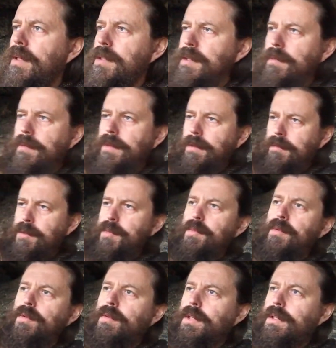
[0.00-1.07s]
something was
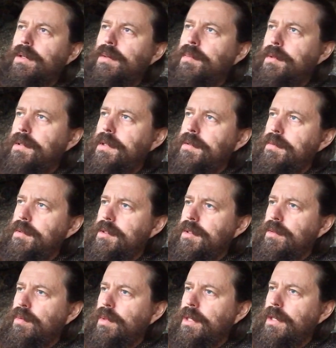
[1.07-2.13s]
moving there, but it was
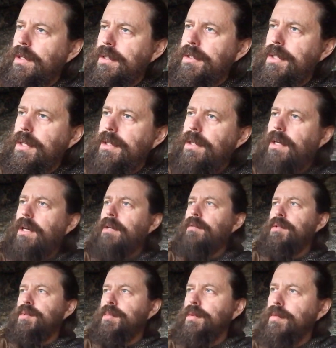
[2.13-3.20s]
a twig actually, and I
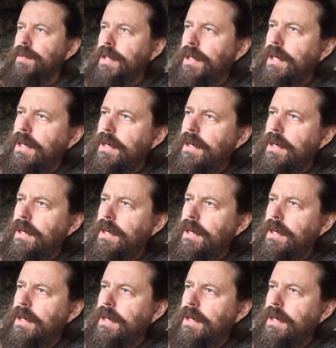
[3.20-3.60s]
was moving.